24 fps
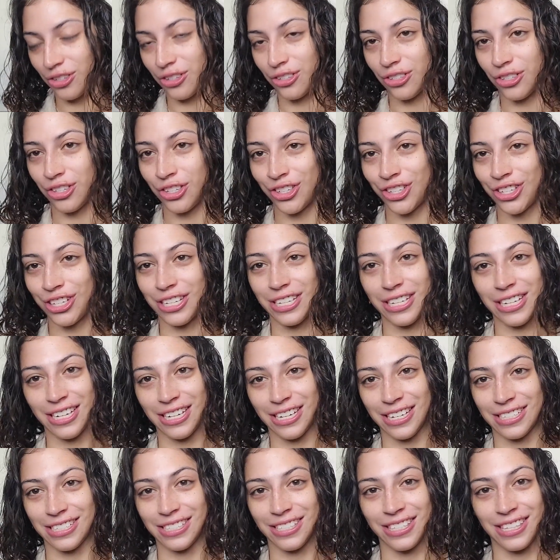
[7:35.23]
she
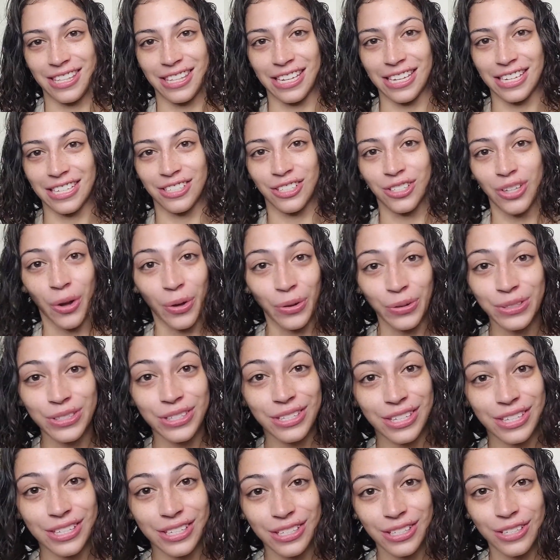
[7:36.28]
is the
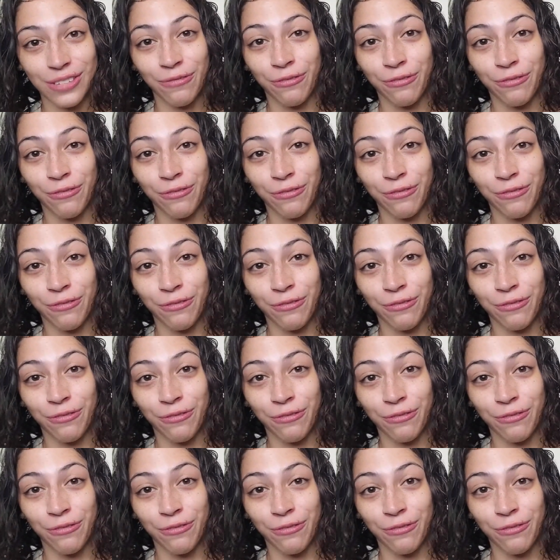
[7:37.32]
adult